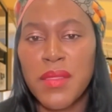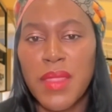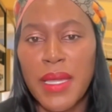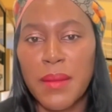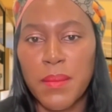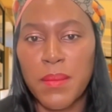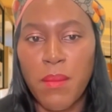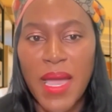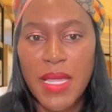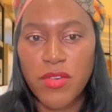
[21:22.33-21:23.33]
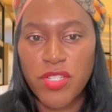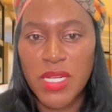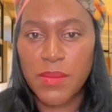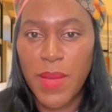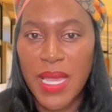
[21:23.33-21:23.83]
like my energy
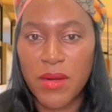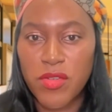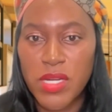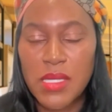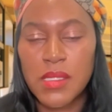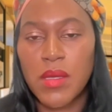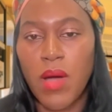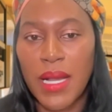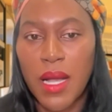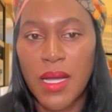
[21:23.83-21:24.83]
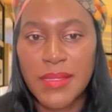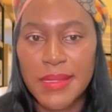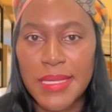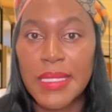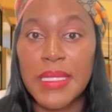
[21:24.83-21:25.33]
is my energy. And so I
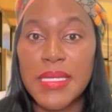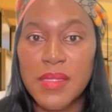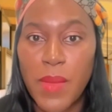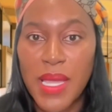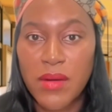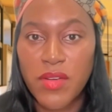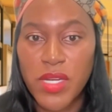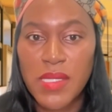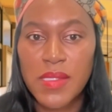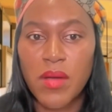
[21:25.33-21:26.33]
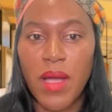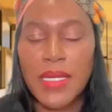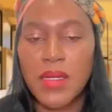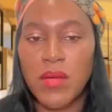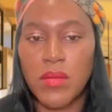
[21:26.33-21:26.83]
constantly cleanse my energy so
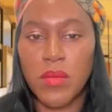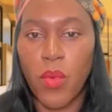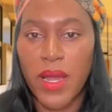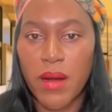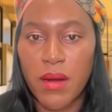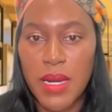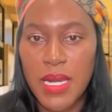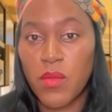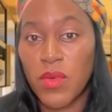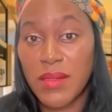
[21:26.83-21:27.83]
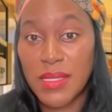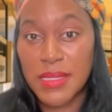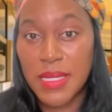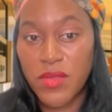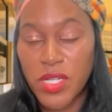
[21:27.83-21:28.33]
I don't wear anyone
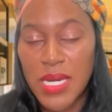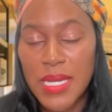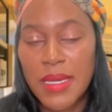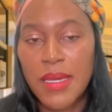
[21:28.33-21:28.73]
else's energy.